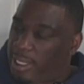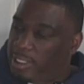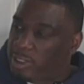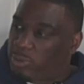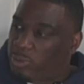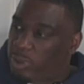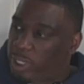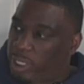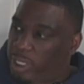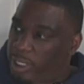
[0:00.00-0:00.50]

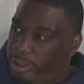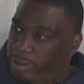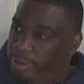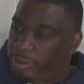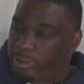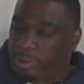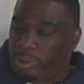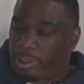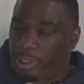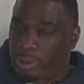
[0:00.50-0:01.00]
As
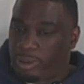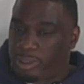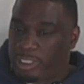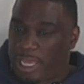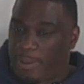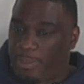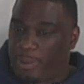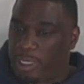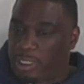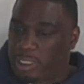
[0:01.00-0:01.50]
well,
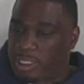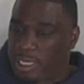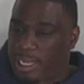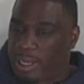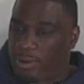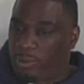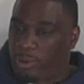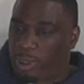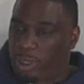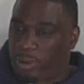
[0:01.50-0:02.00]
tapping into
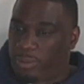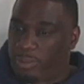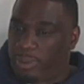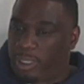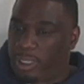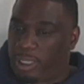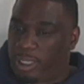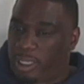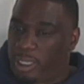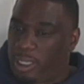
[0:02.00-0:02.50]
that world.
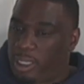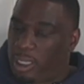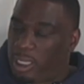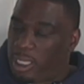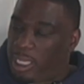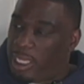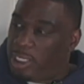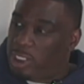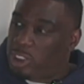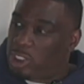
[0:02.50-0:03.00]
But
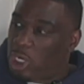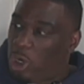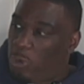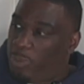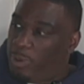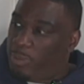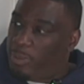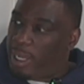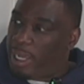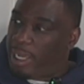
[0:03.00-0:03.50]
just
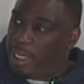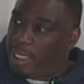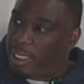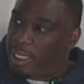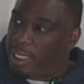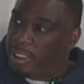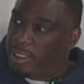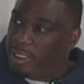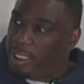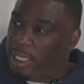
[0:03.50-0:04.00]
open-minded.
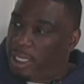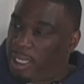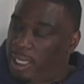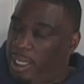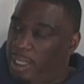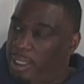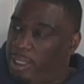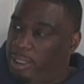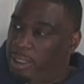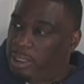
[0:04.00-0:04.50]

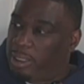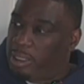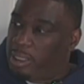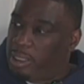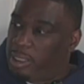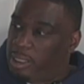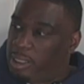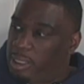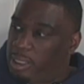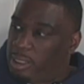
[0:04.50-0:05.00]
Anything
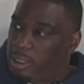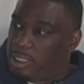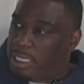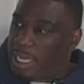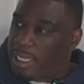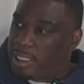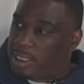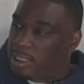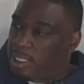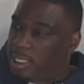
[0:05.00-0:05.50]

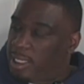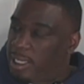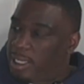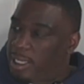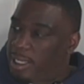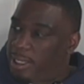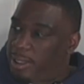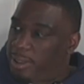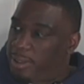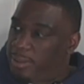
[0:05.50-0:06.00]
that's
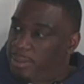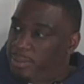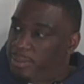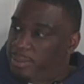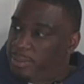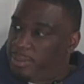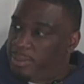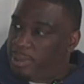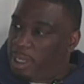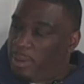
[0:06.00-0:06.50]

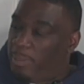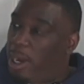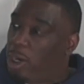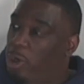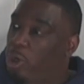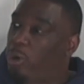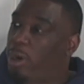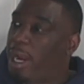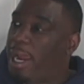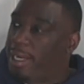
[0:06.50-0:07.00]

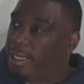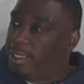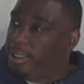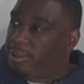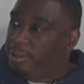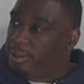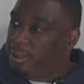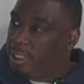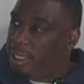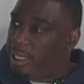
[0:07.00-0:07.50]
about
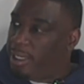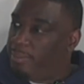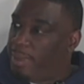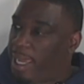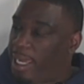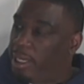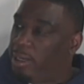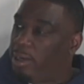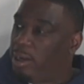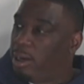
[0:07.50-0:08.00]
creating and
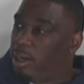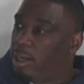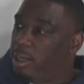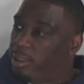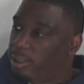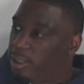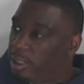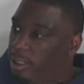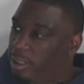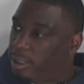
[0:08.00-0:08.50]
making
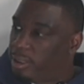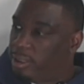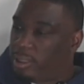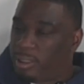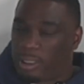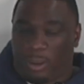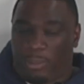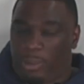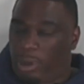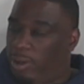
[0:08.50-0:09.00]
art. Yeah.
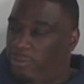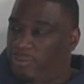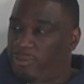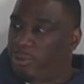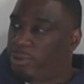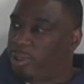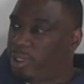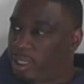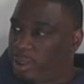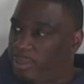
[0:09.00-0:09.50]
I'm all
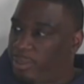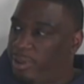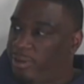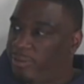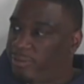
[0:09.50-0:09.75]
for it.